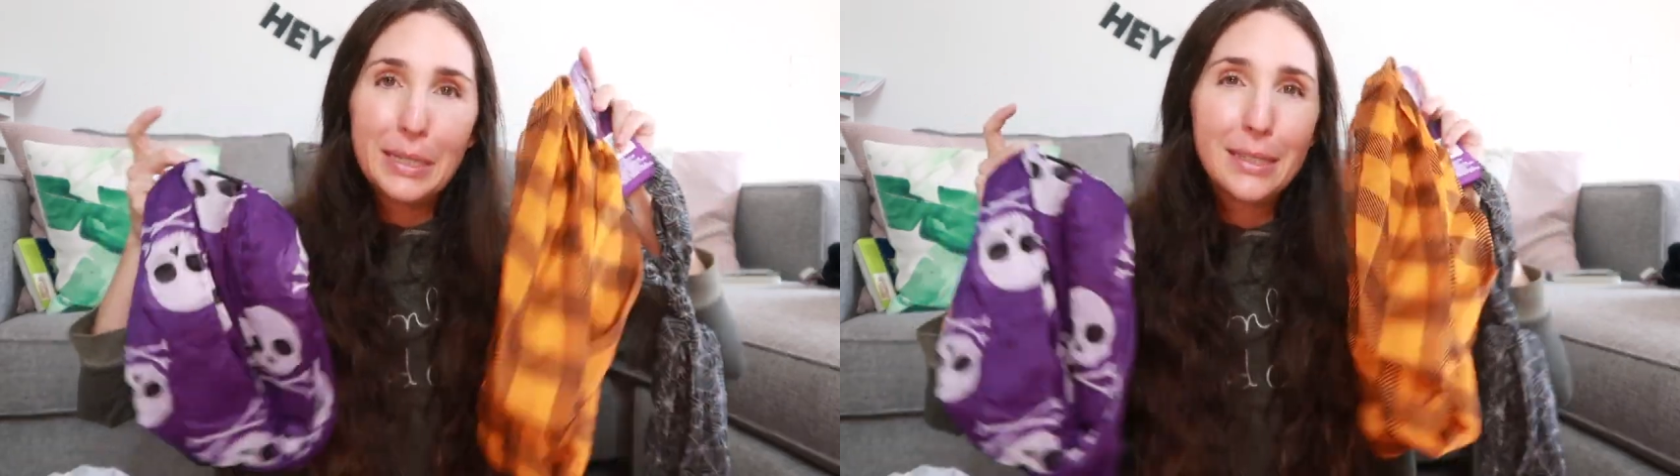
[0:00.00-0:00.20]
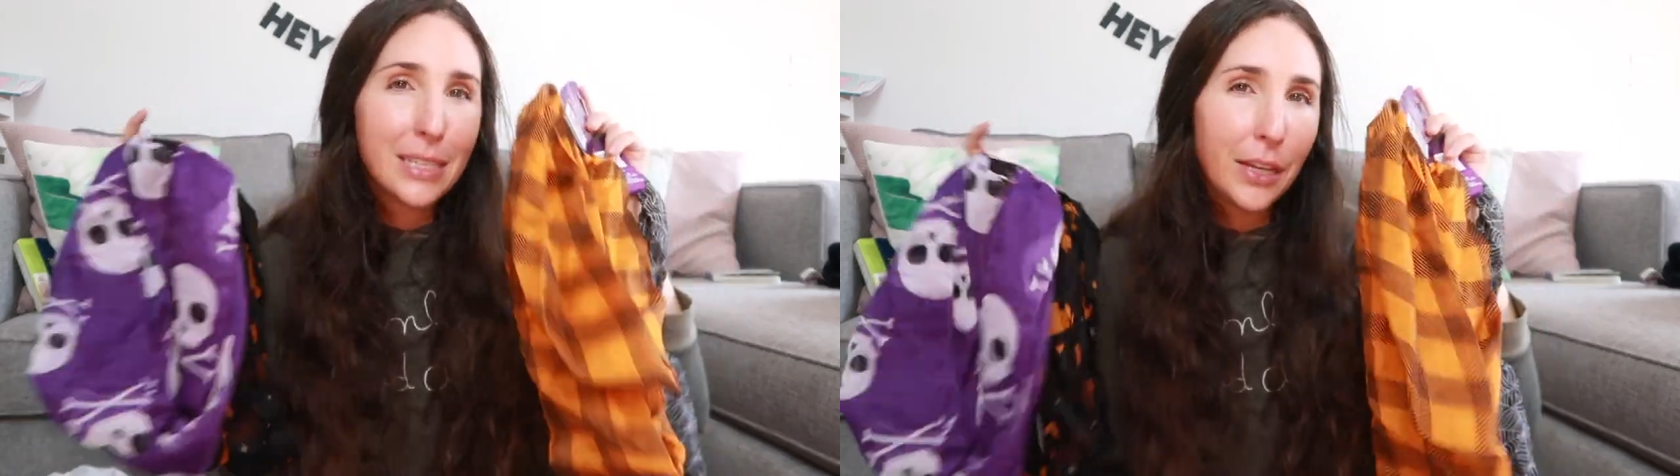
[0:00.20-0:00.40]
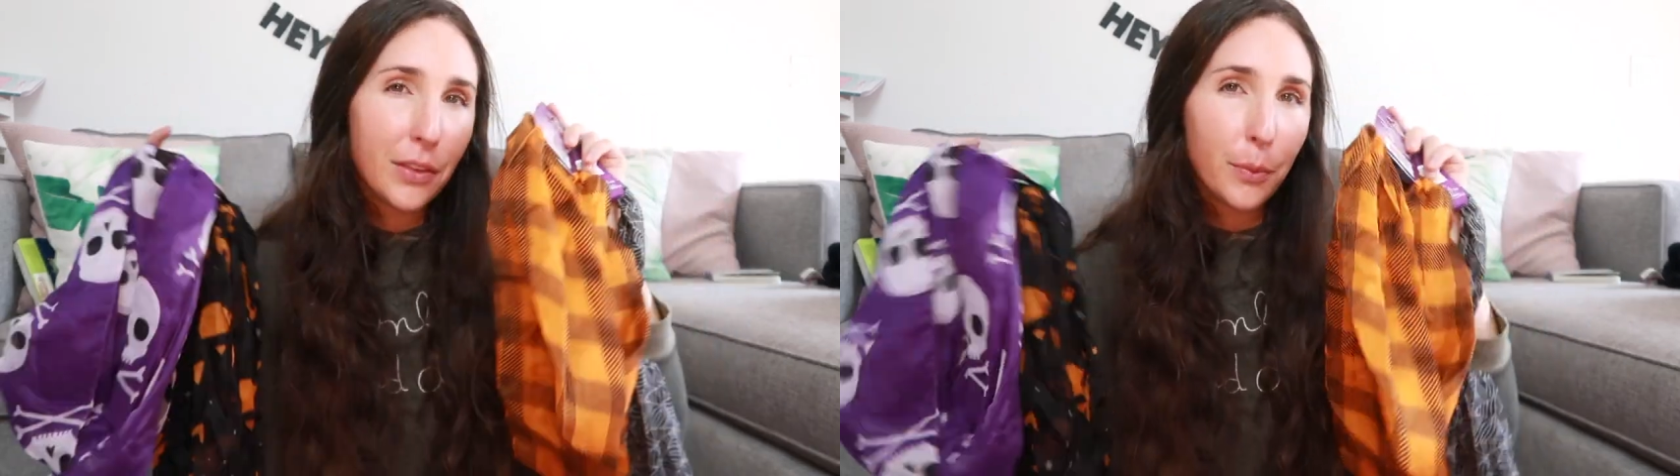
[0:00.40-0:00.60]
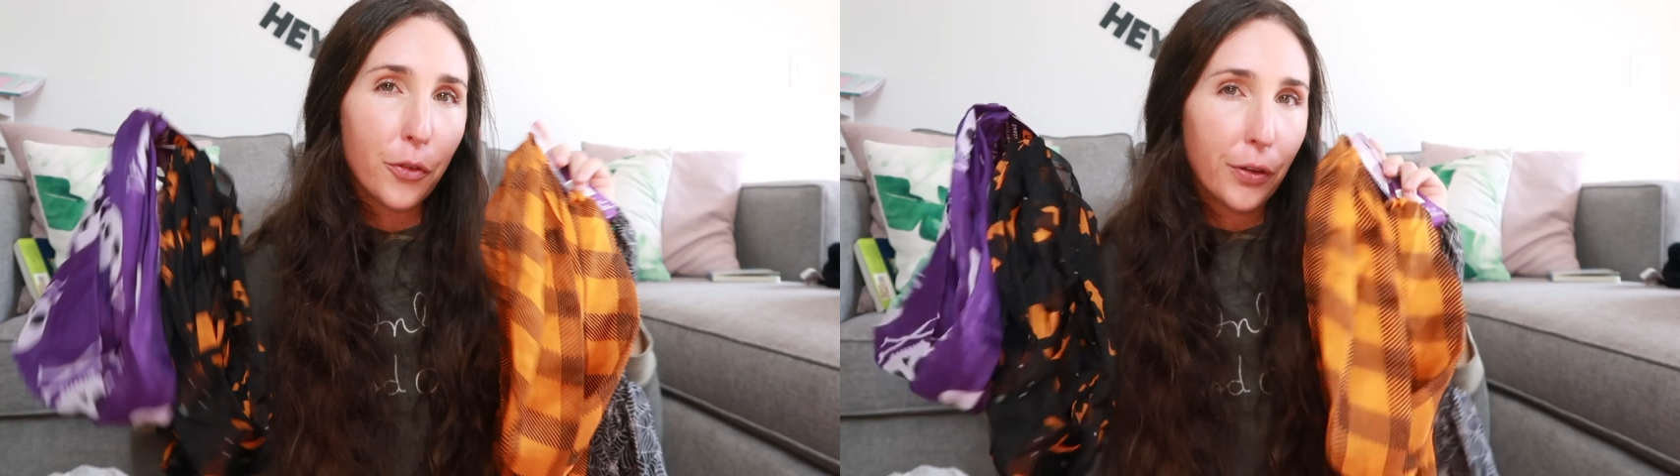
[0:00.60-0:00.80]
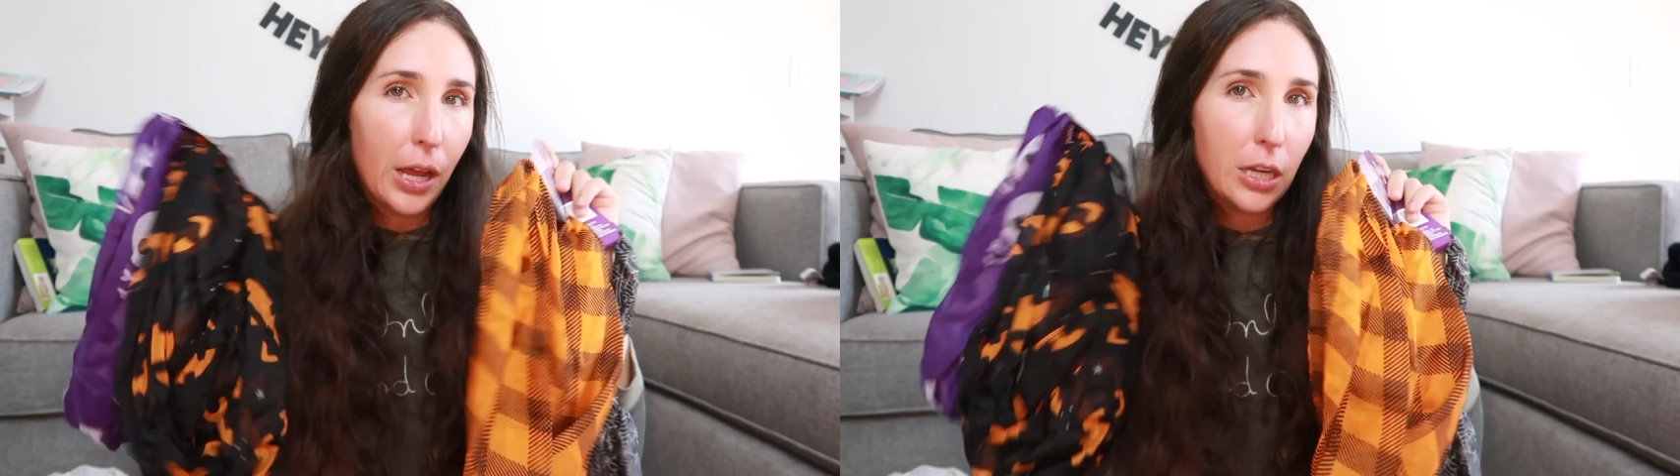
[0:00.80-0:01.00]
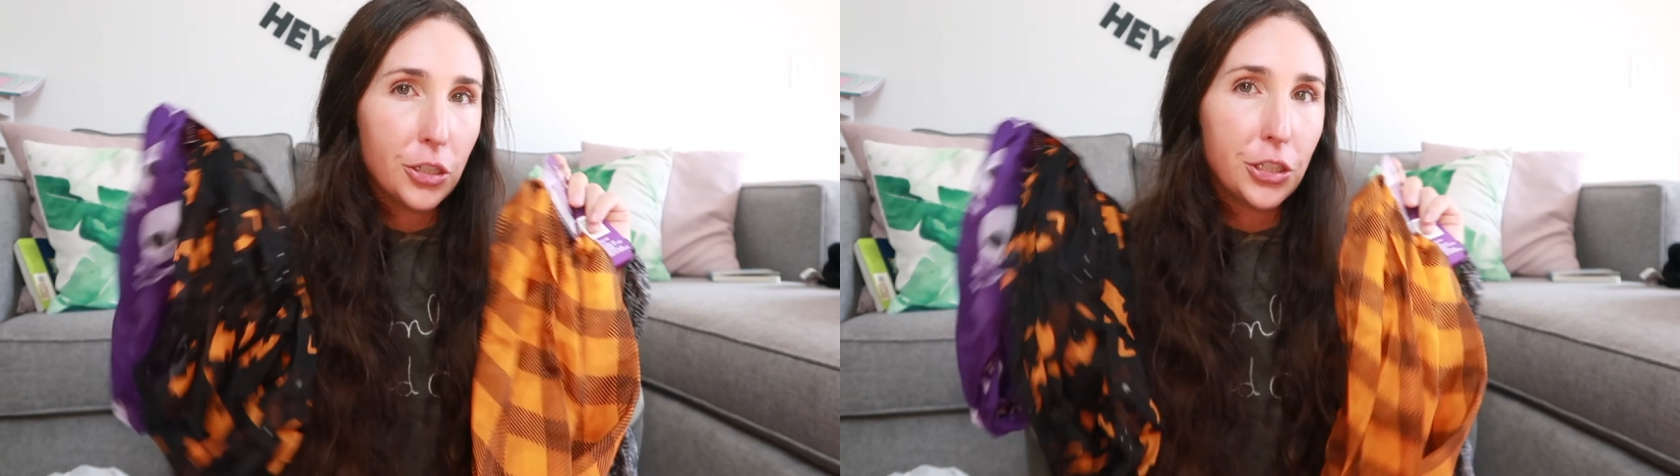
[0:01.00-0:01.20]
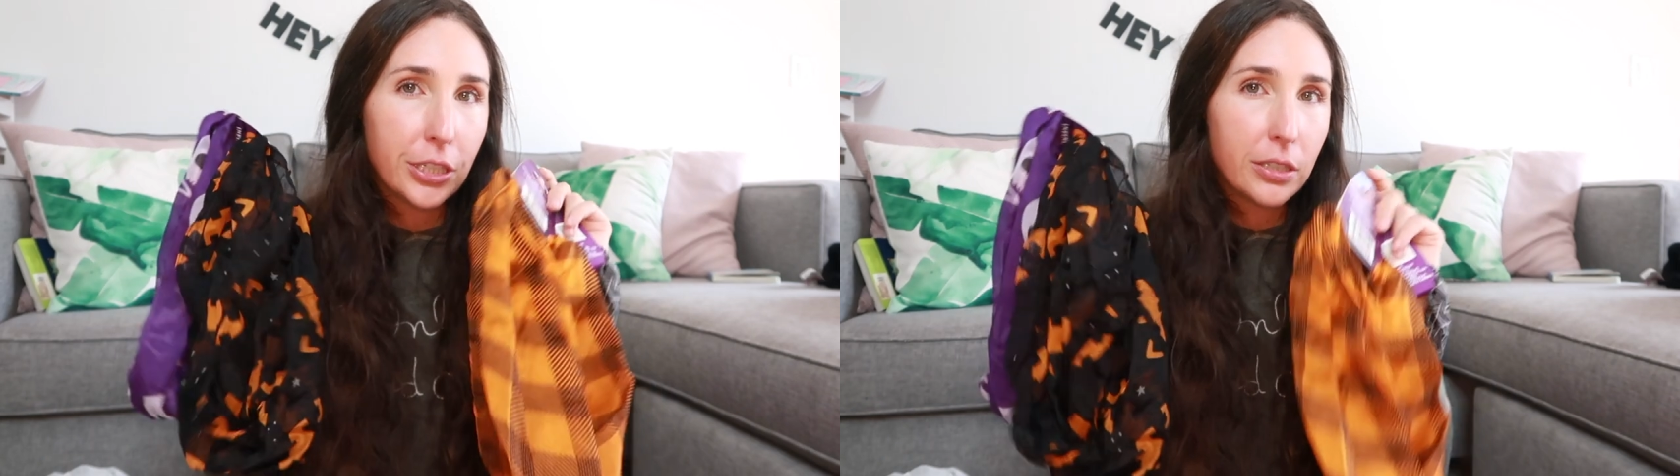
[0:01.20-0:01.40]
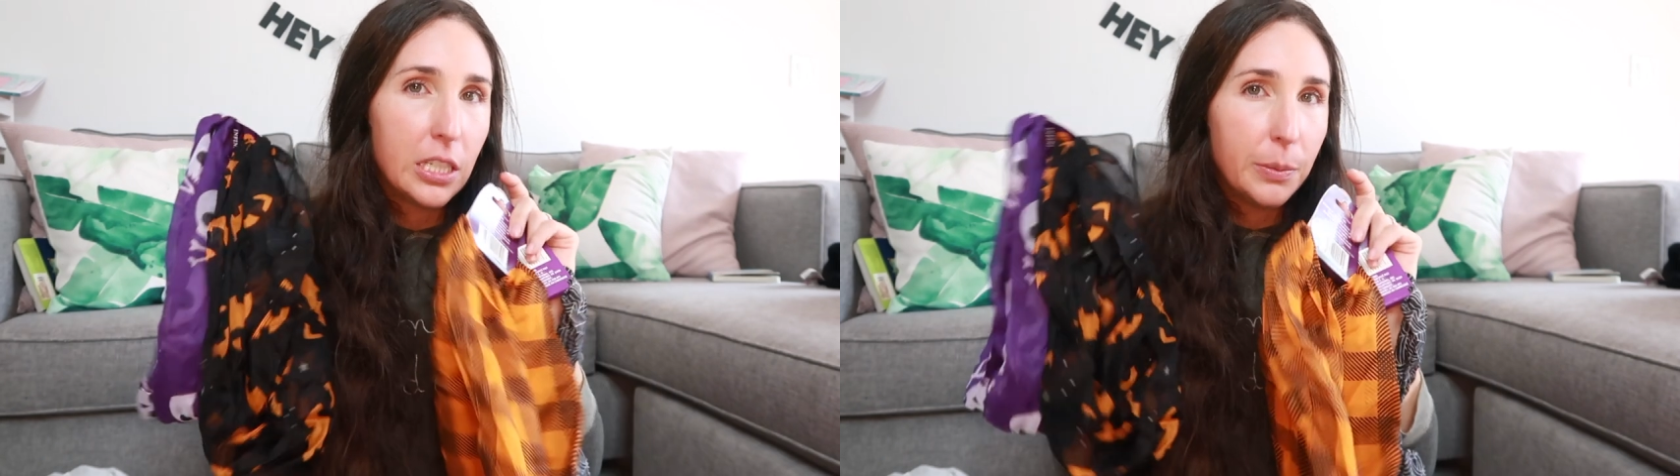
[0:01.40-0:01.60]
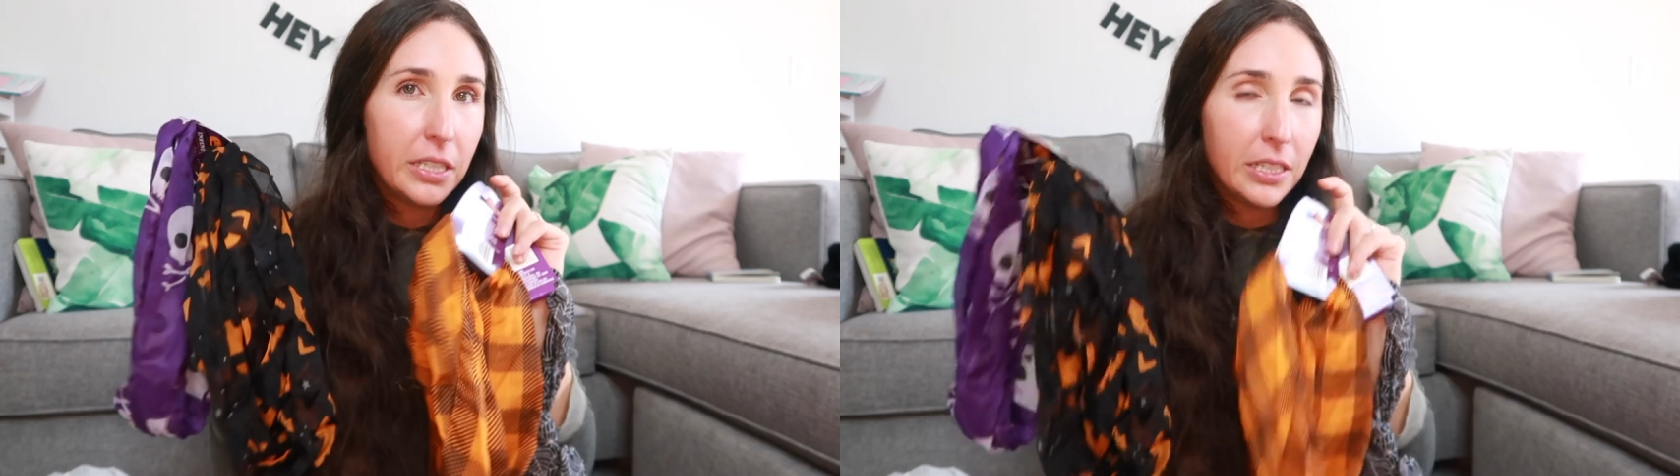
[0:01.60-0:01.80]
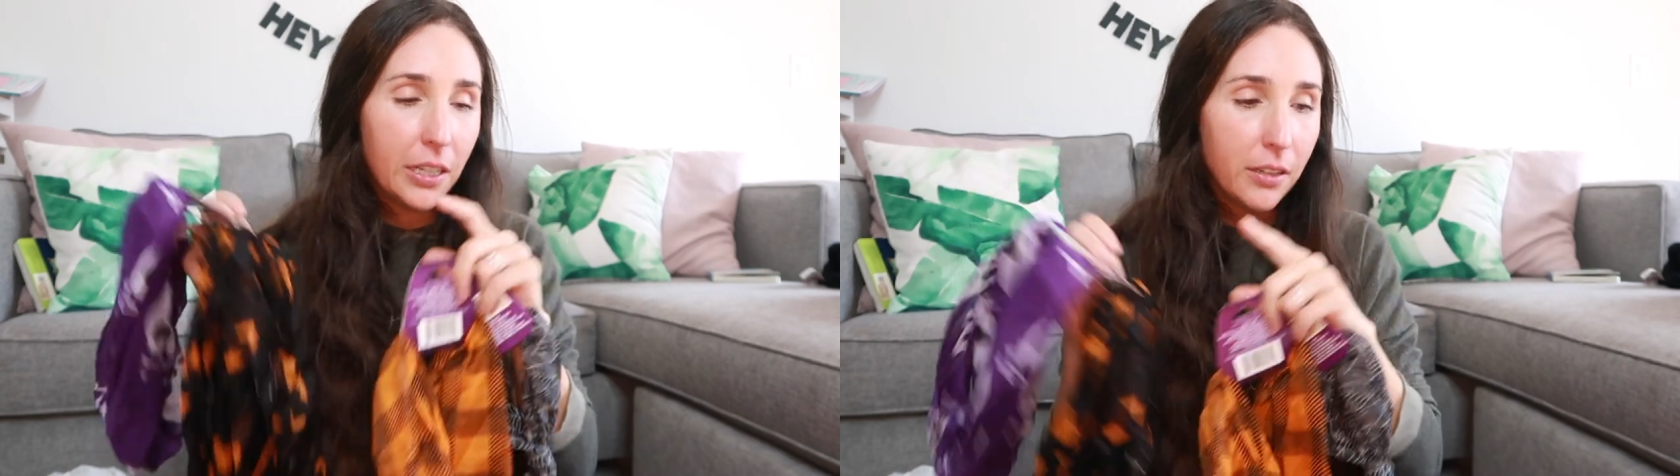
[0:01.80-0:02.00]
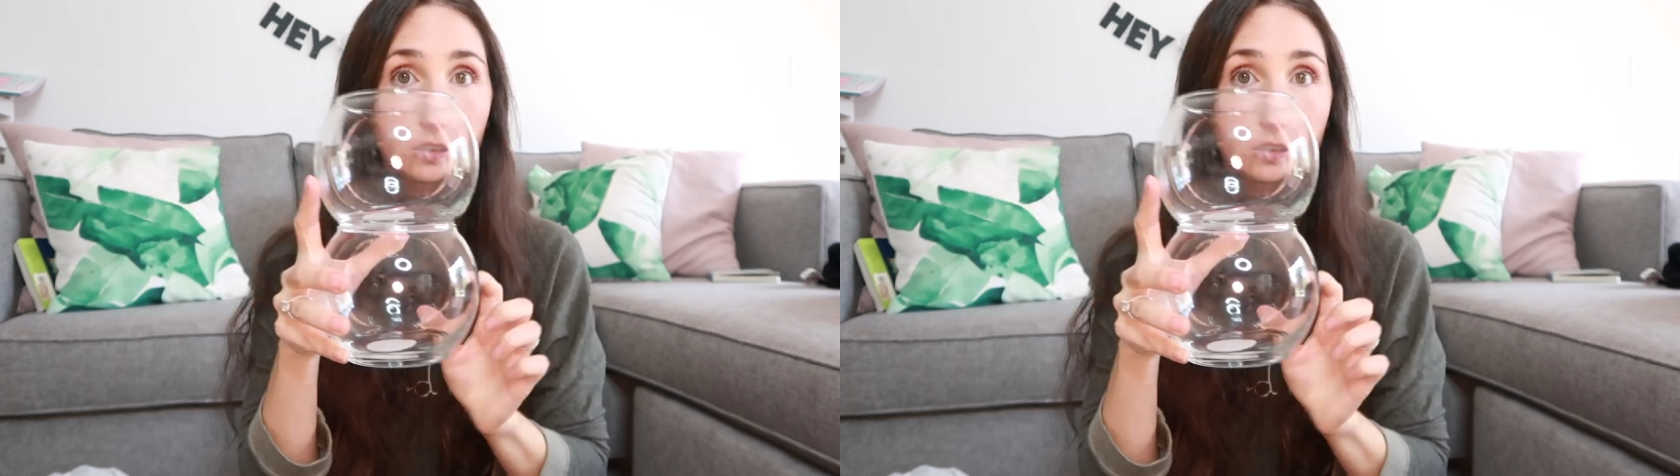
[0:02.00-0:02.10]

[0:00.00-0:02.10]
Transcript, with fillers: gonna save them for next year, TBD.